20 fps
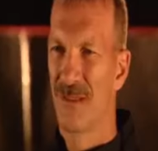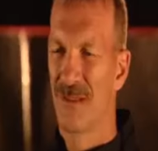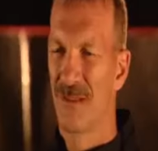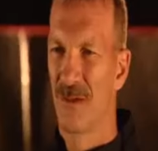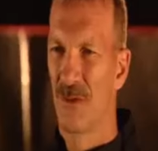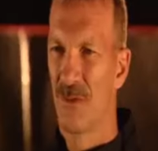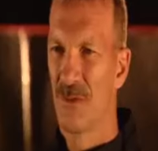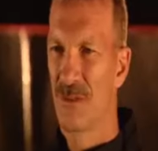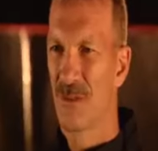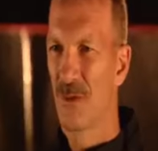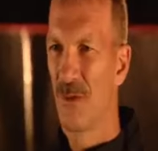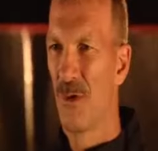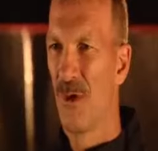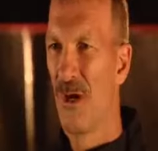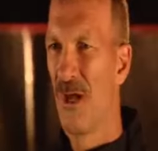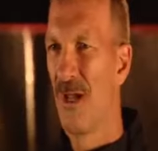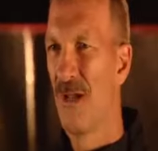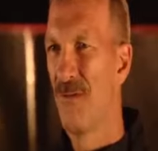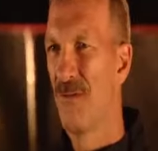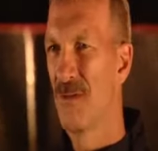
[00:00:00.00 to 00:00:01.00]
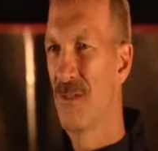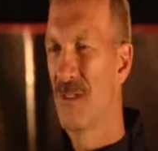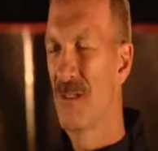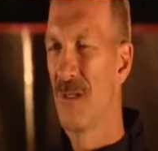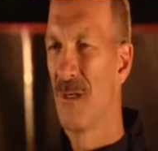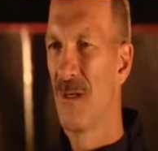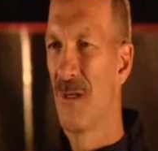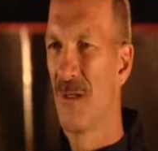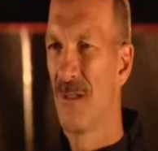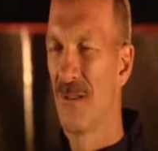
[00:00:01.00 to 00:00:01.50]
goal scorer I ever
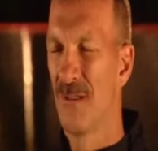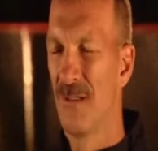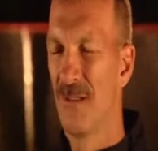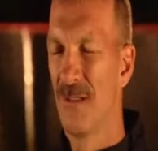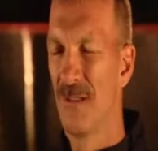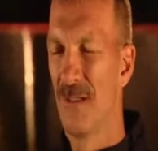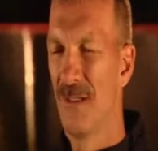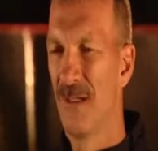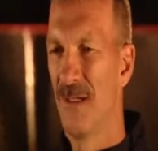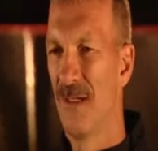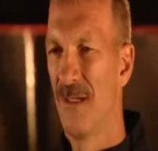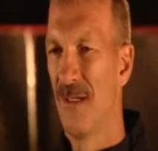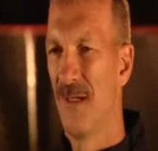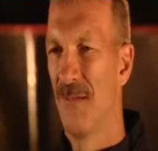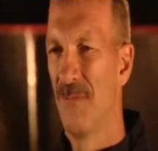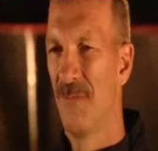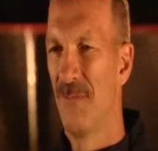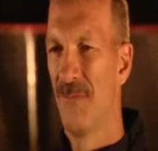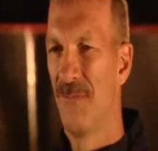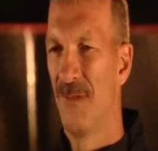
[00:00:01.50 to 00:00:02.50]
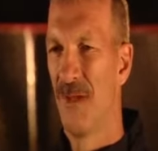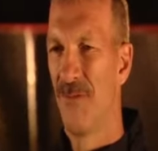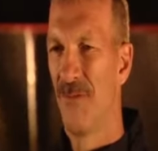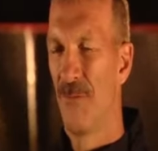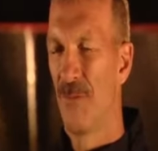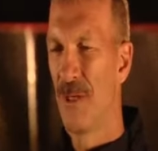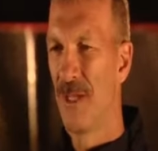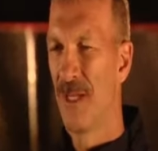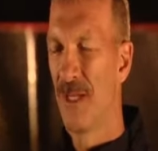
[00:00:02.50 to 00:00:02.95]
saw, um, ever played